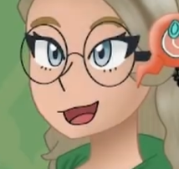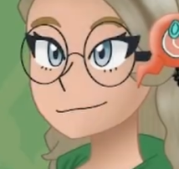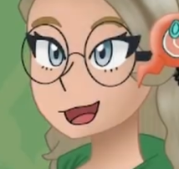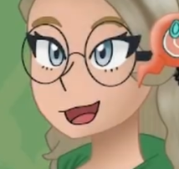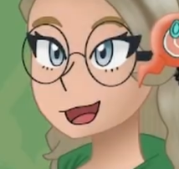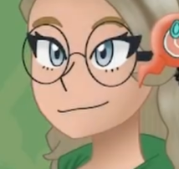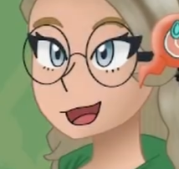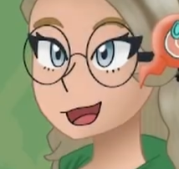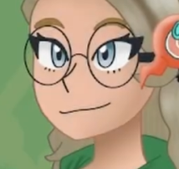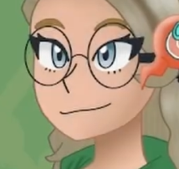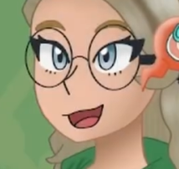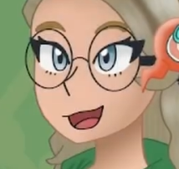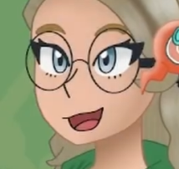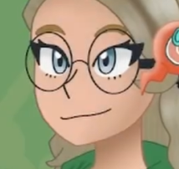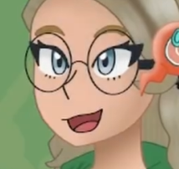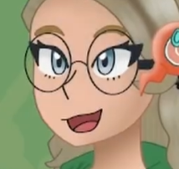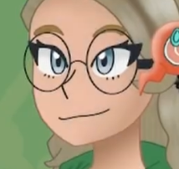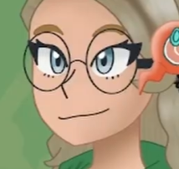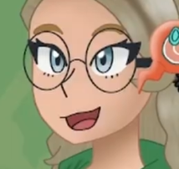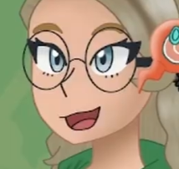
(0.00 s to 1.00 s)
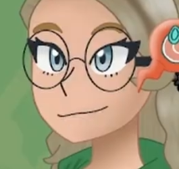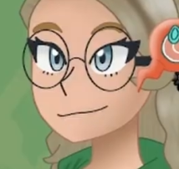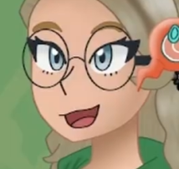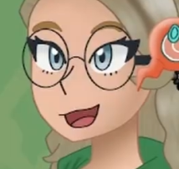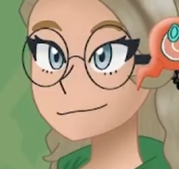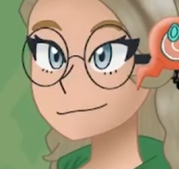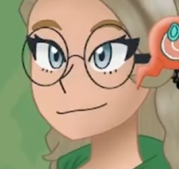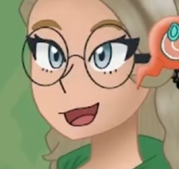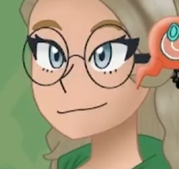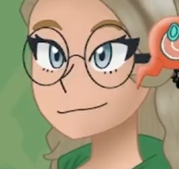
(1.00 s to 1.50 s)
don't see
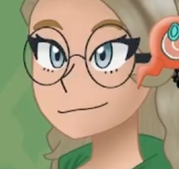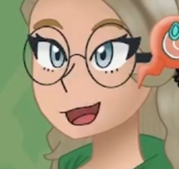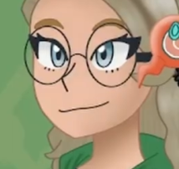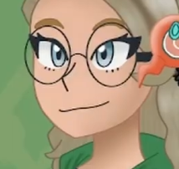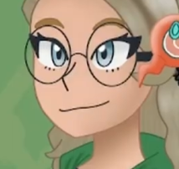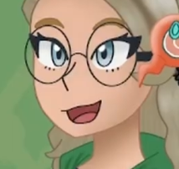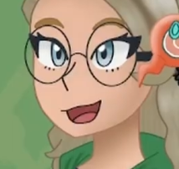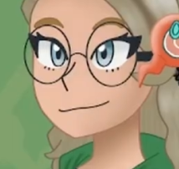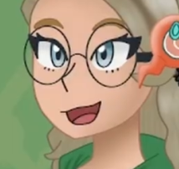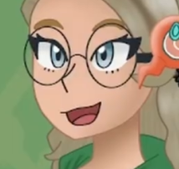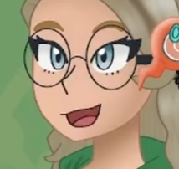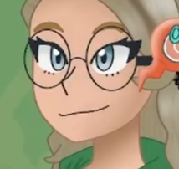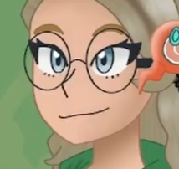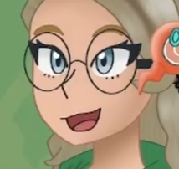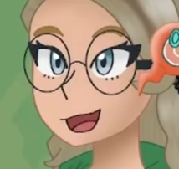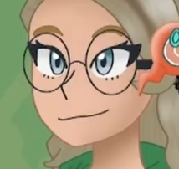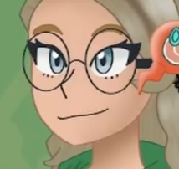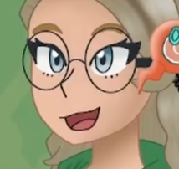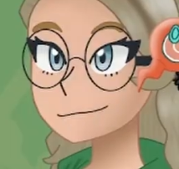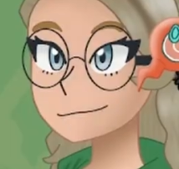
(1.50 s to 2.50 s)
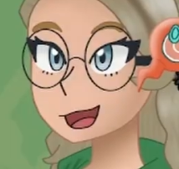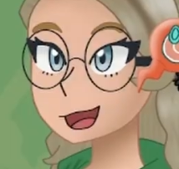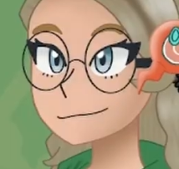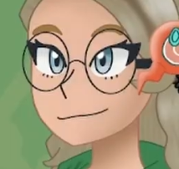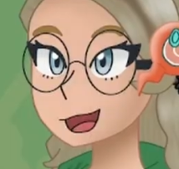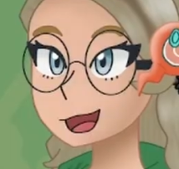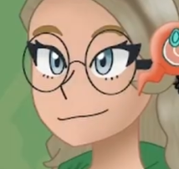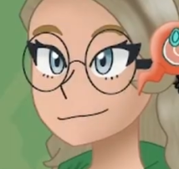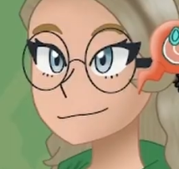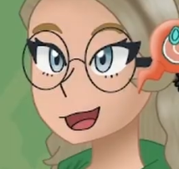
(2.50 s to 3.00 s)
how Lopunny is
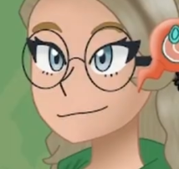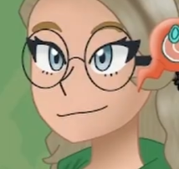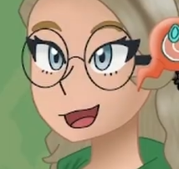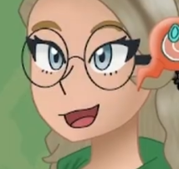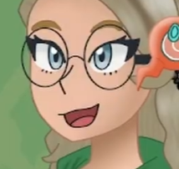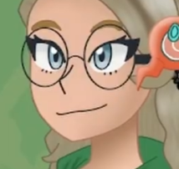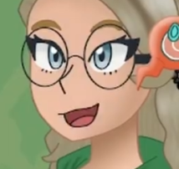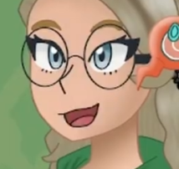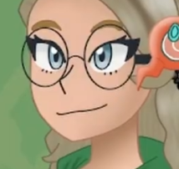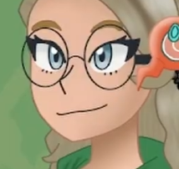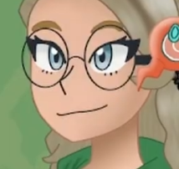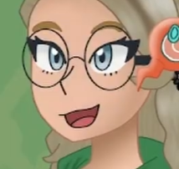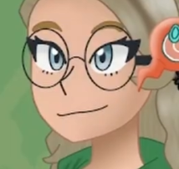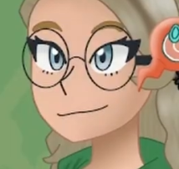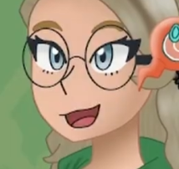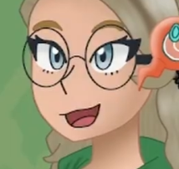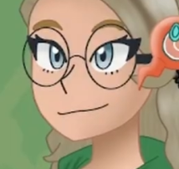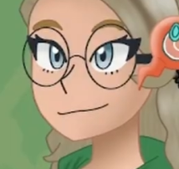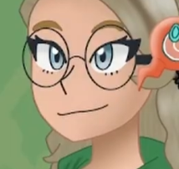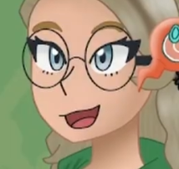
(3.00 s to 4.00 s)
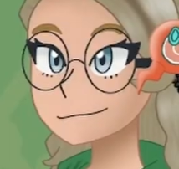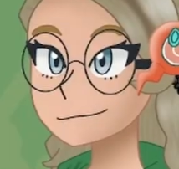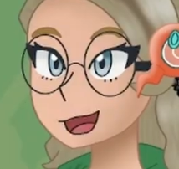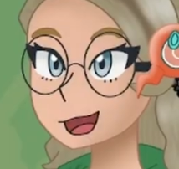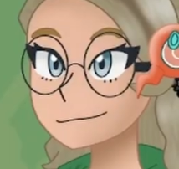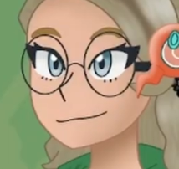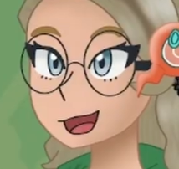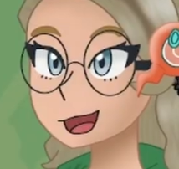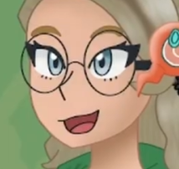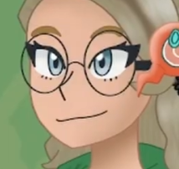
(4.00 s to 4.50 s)
going to help us here.
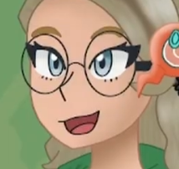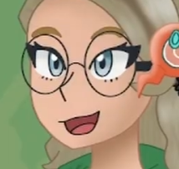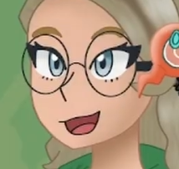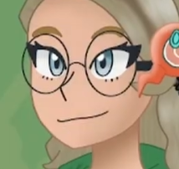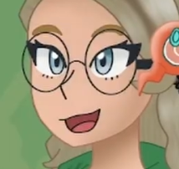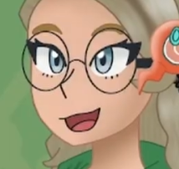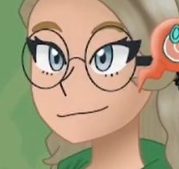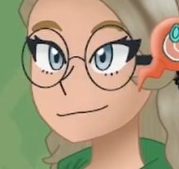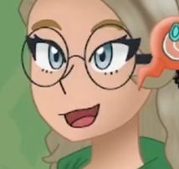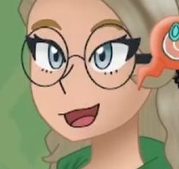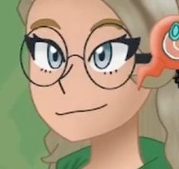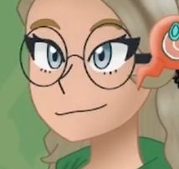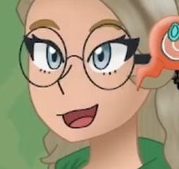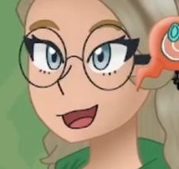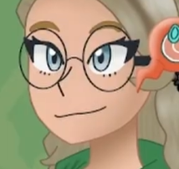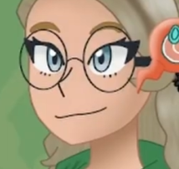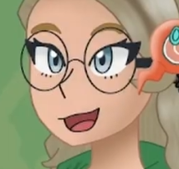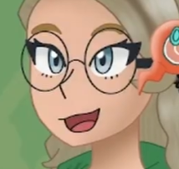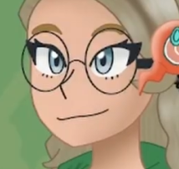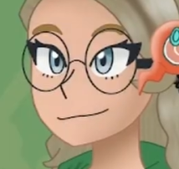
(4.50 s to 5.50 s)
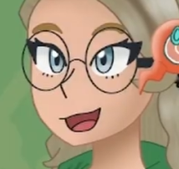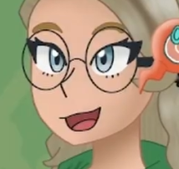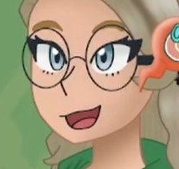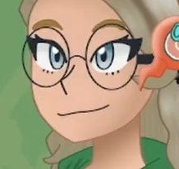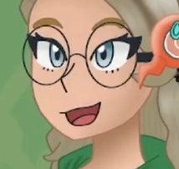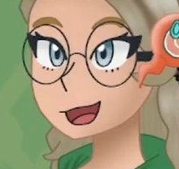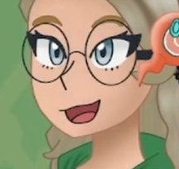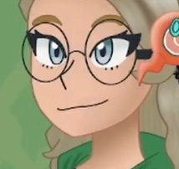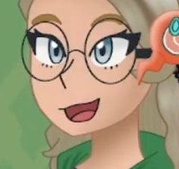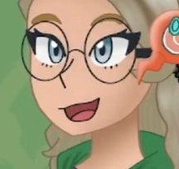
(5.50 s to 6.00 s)
So if we bring
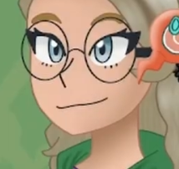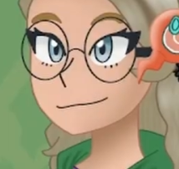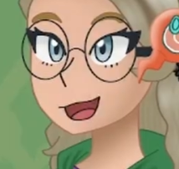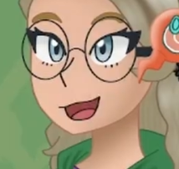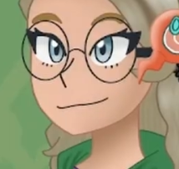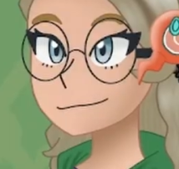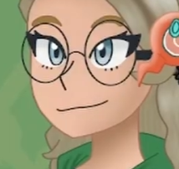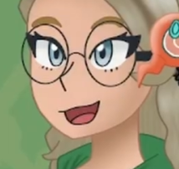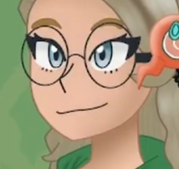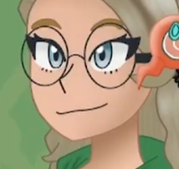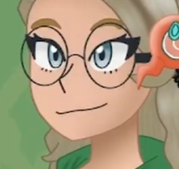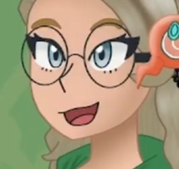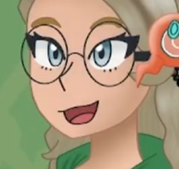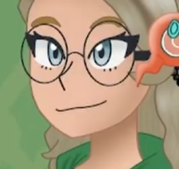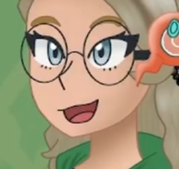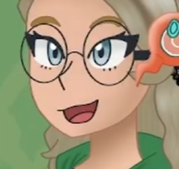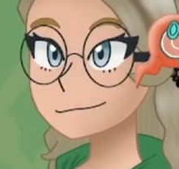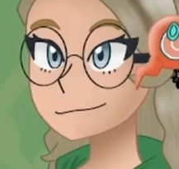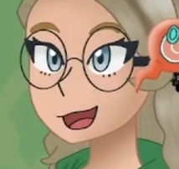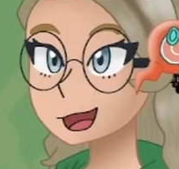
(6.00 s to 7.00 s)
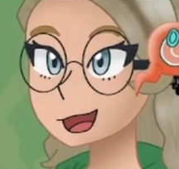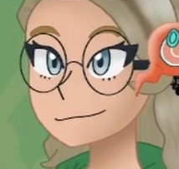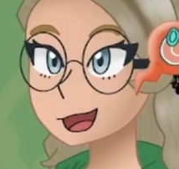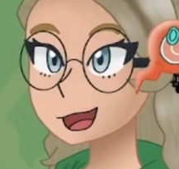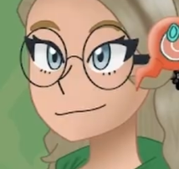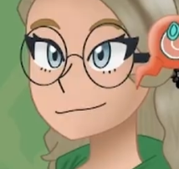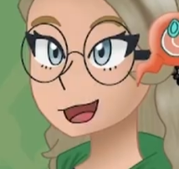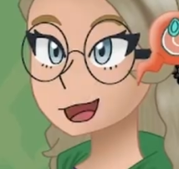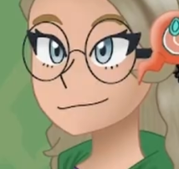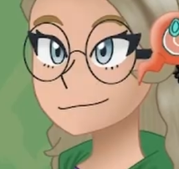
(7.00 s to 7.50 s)
Aegislash, this might be the safest
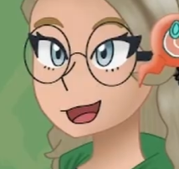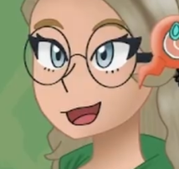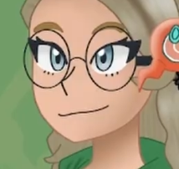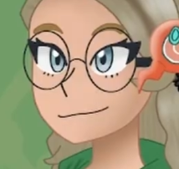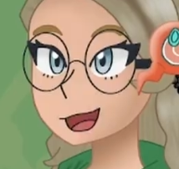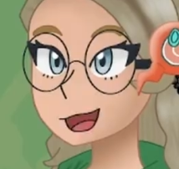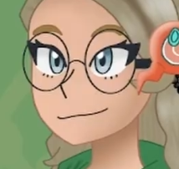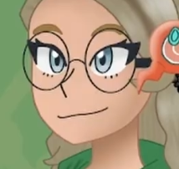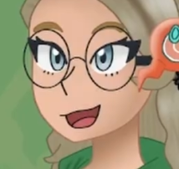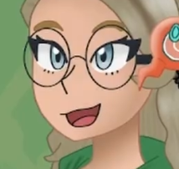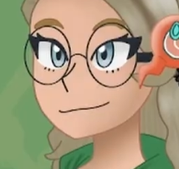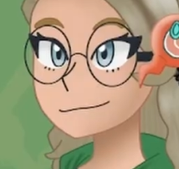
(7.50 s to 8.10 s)
team we can bring.